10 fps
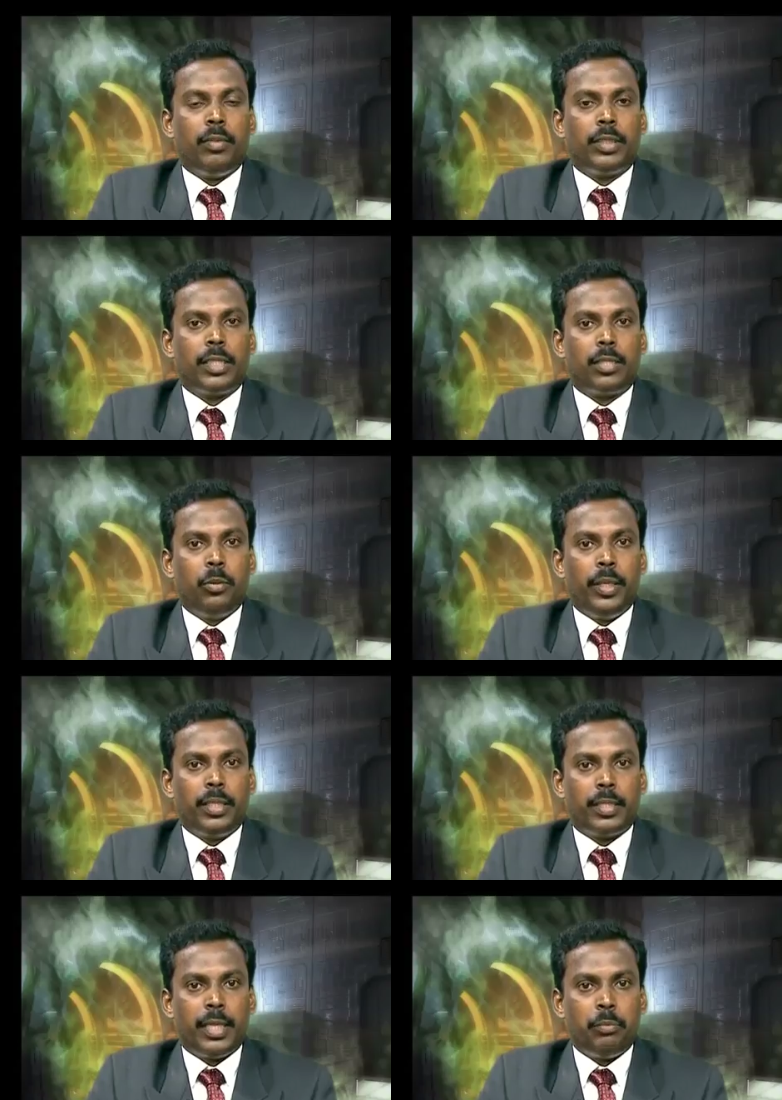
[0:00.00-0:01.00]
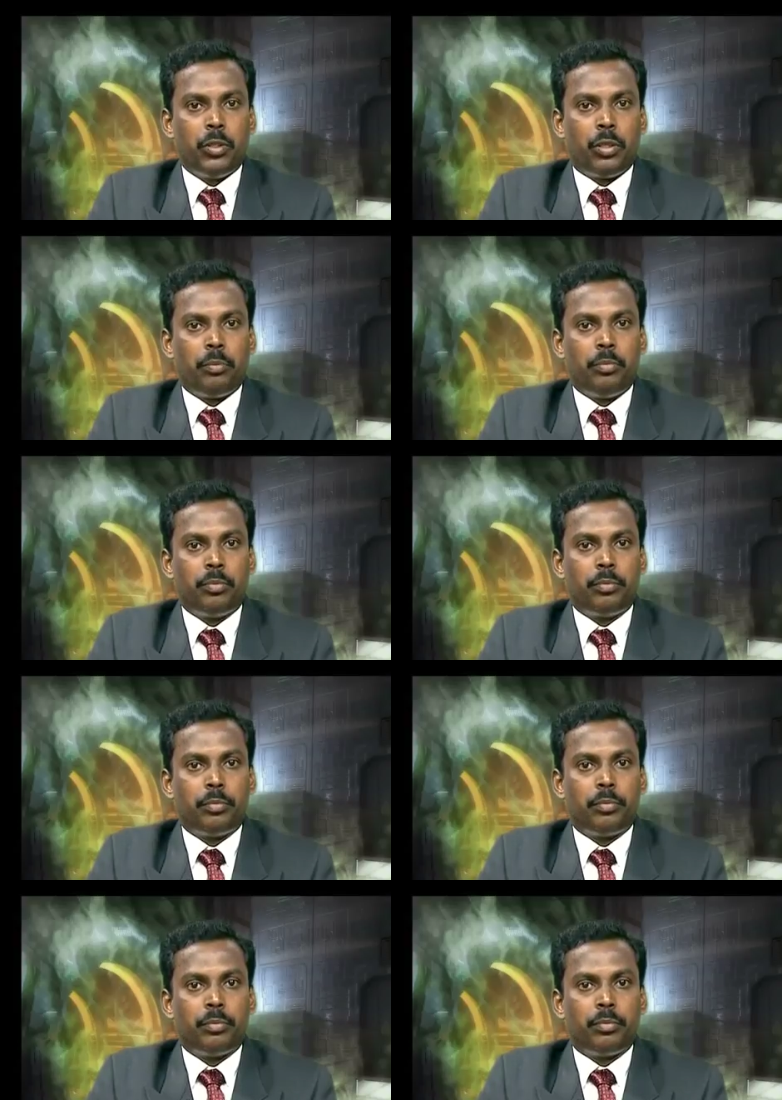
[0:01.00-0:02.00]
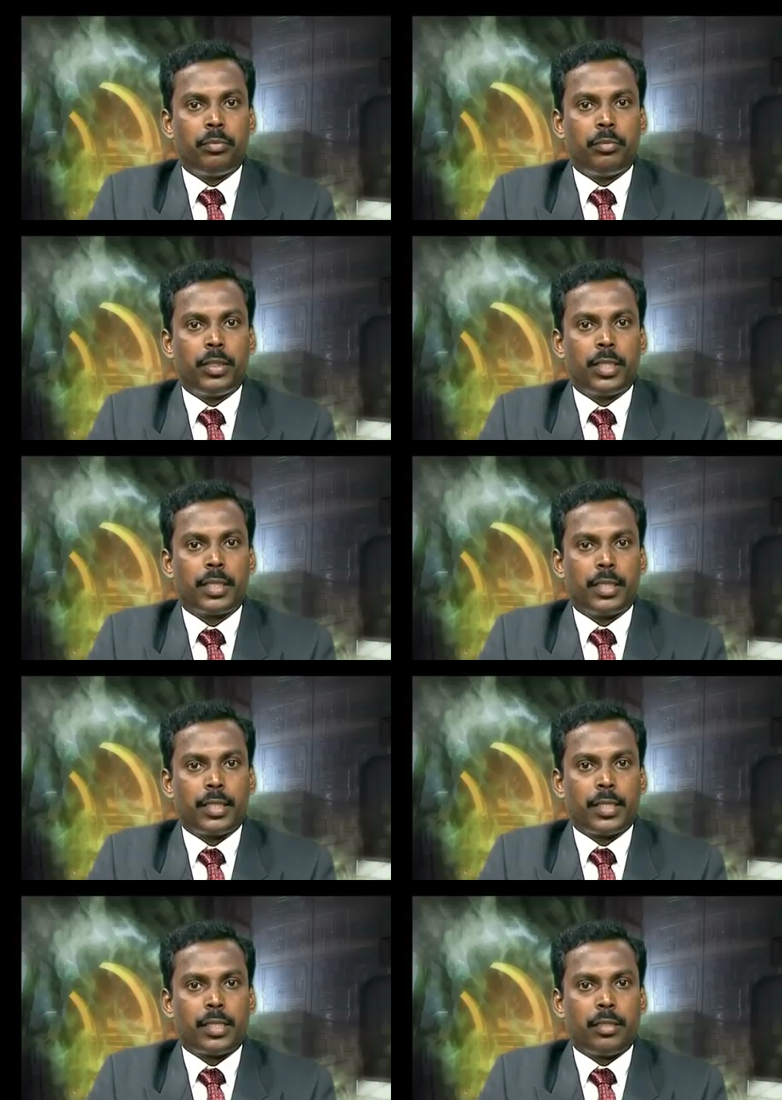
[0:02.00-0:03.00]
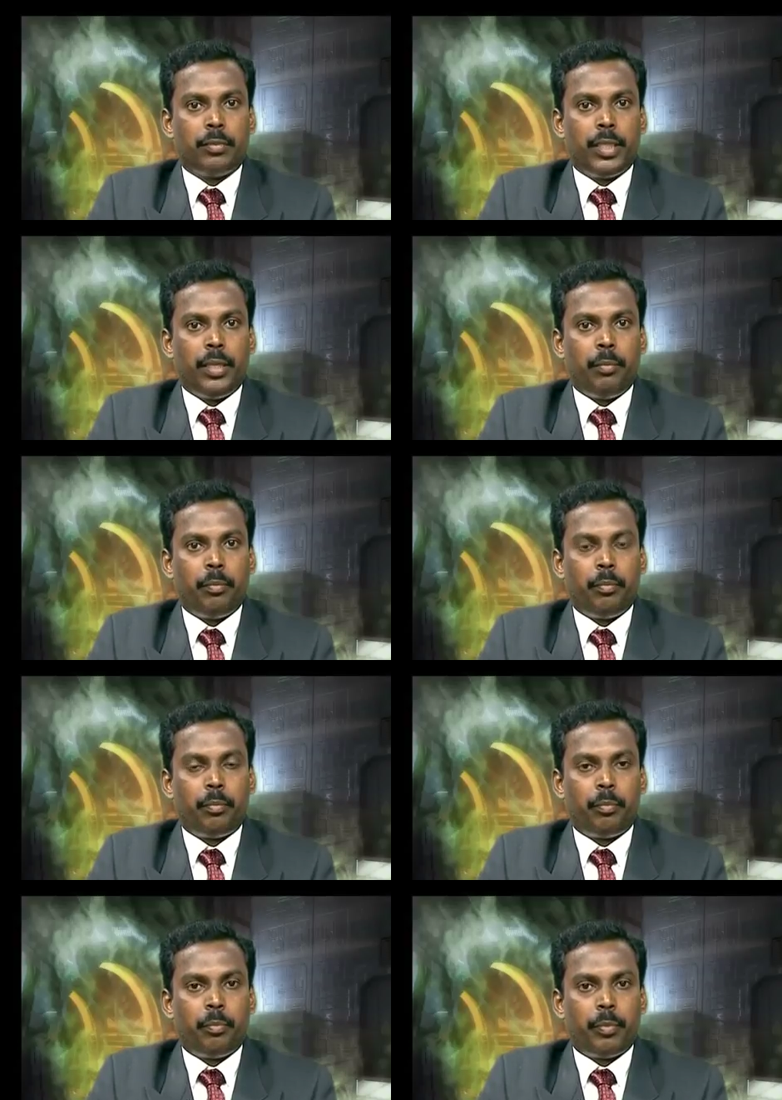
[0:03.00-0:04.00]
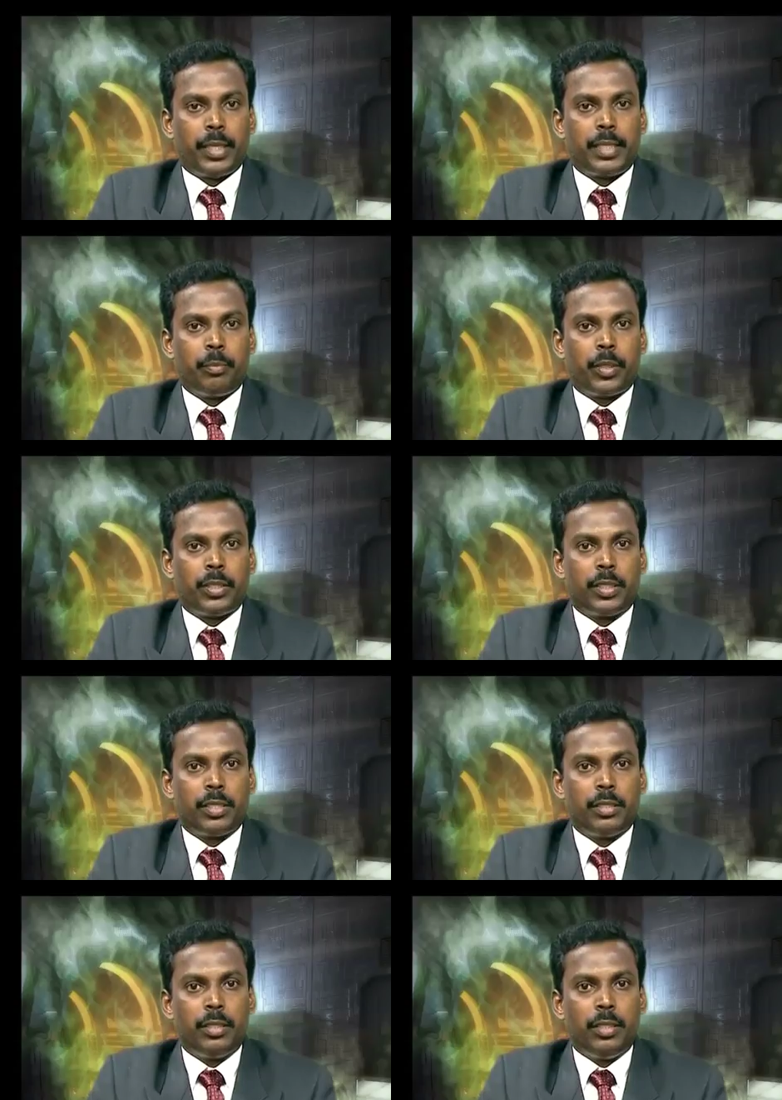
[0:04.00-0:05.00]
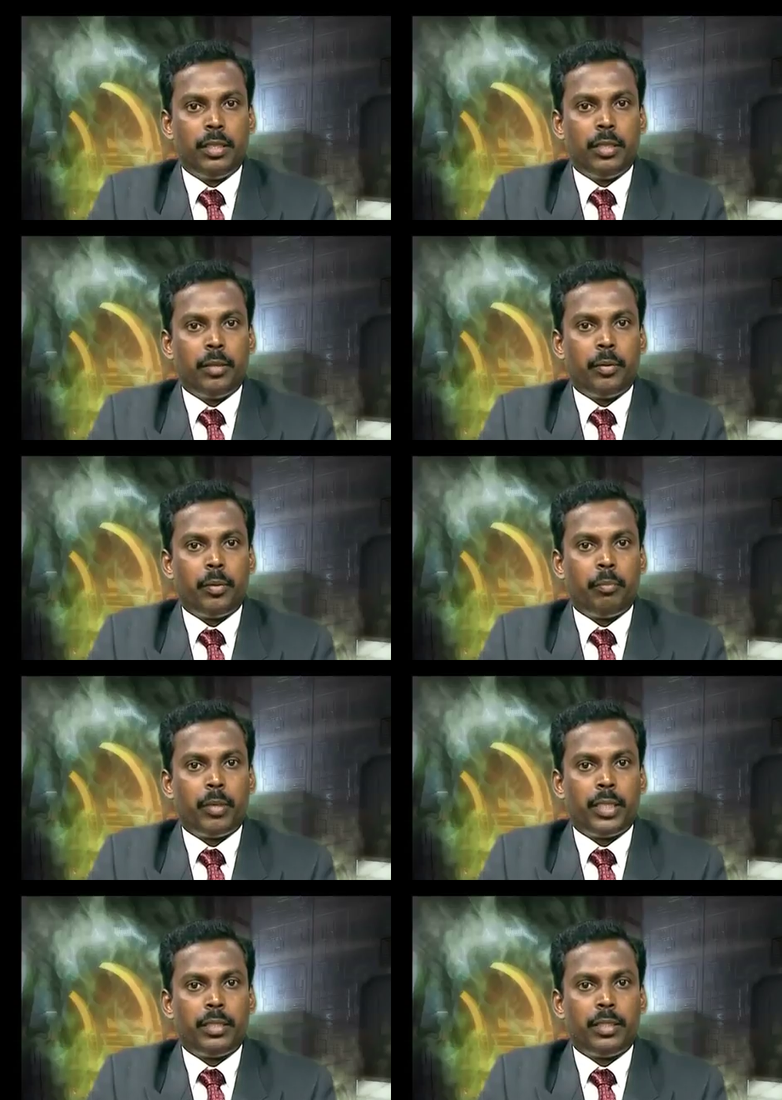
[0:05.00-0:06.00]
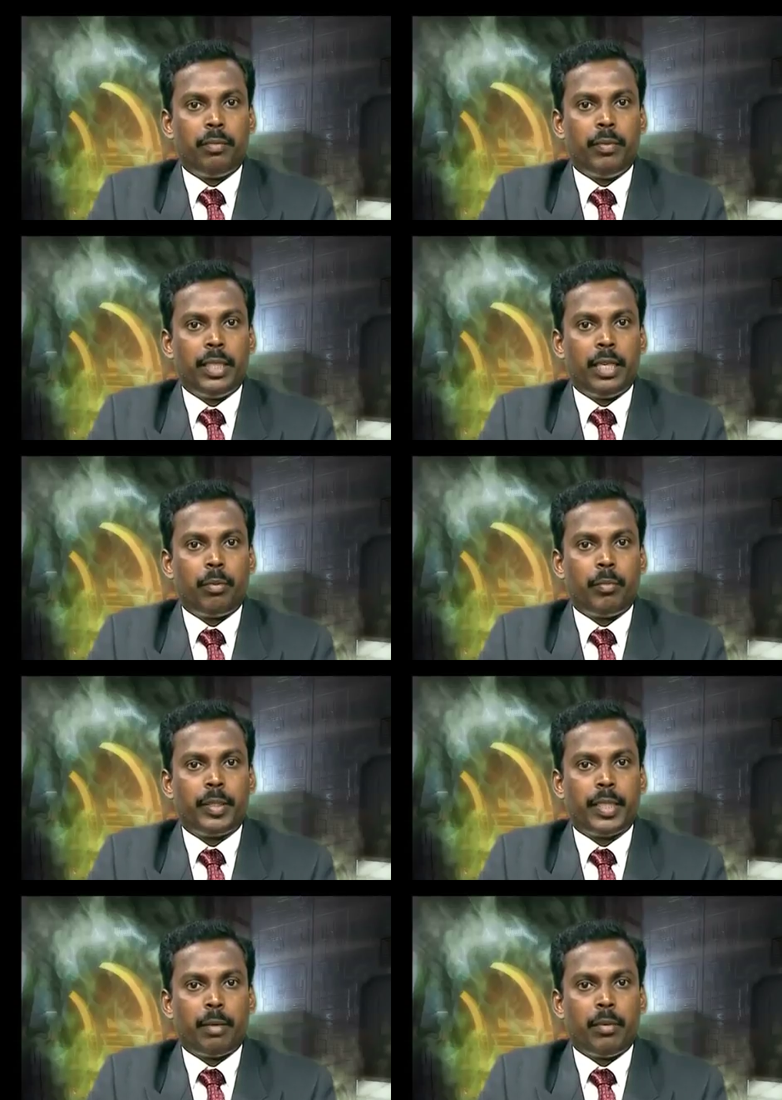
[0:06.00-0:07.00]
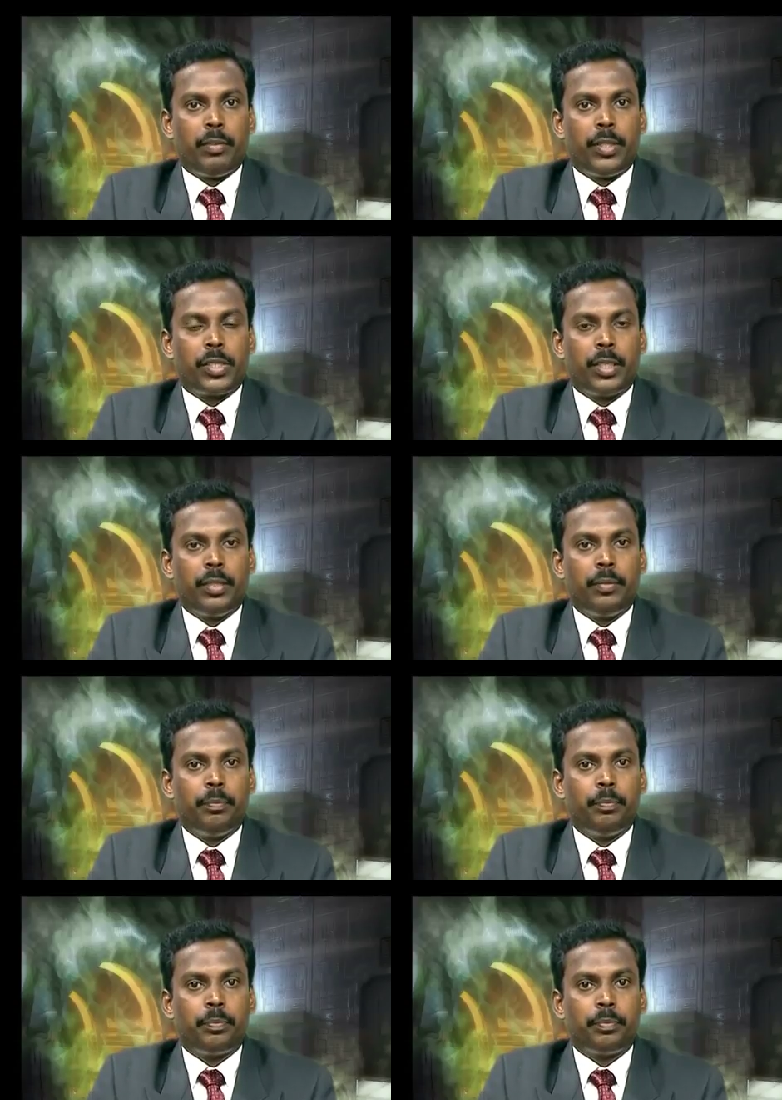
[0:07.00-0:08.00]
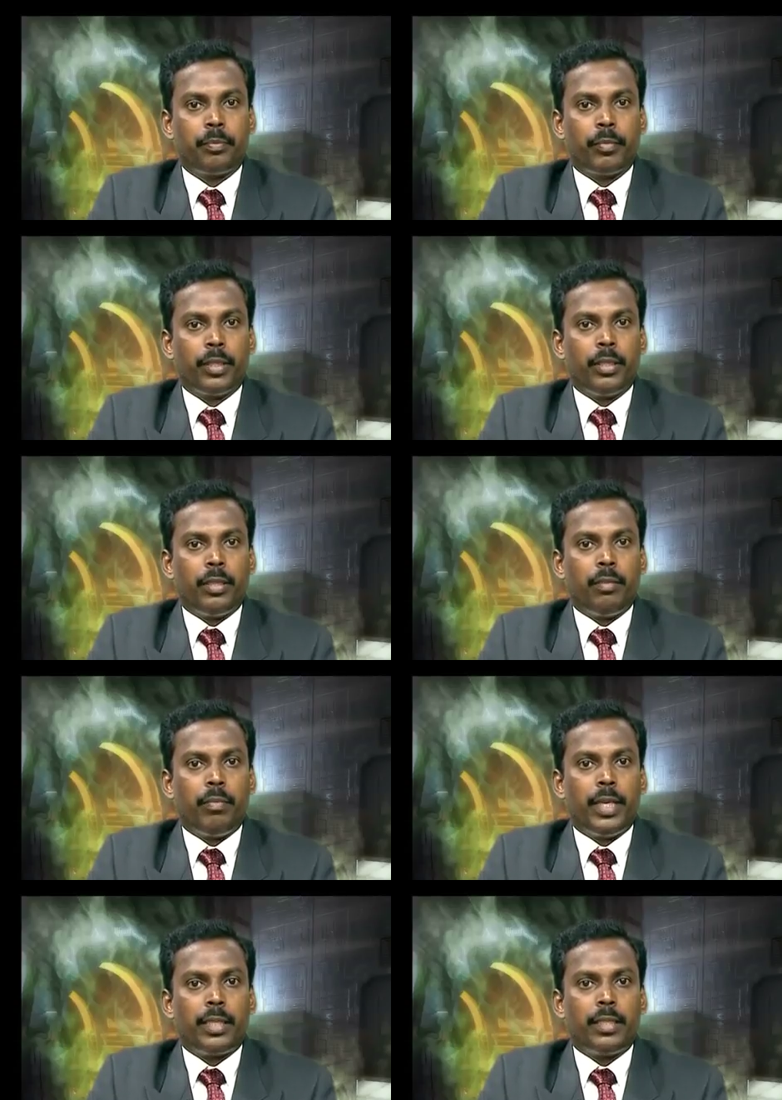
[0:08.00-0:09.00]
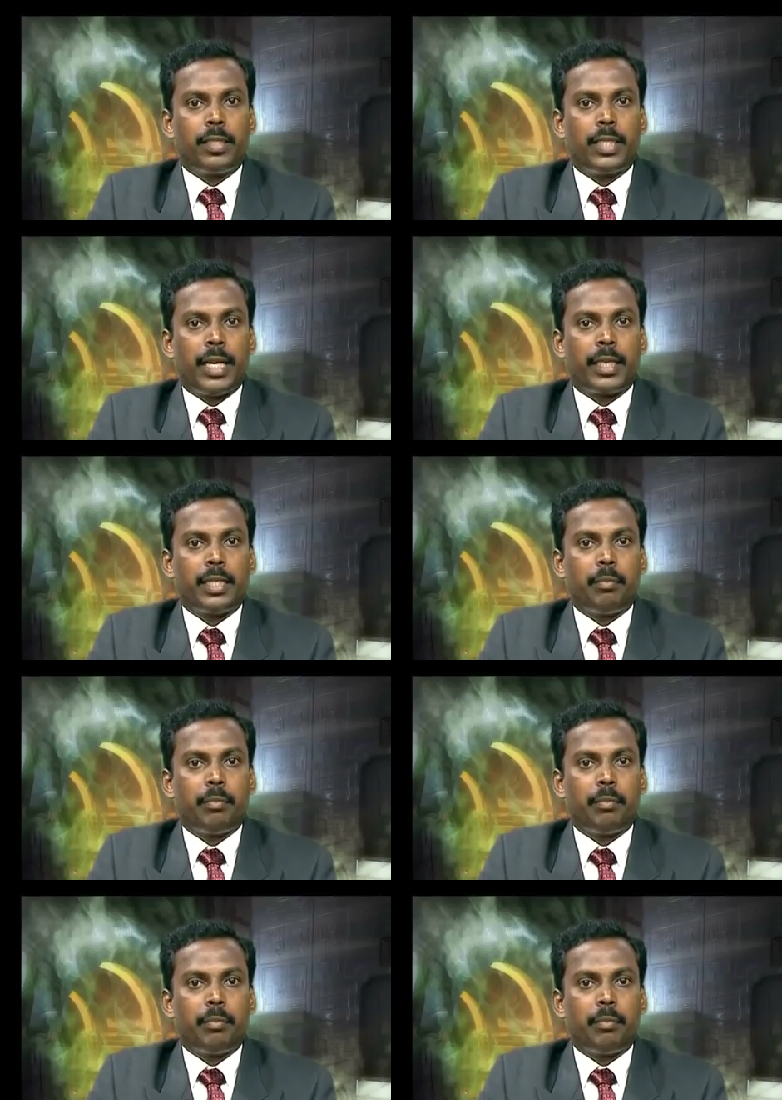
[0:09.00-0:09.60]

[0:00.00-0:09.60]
which is doing the same job there is a construction of the parsing process, but with the help of a tabular version where the stack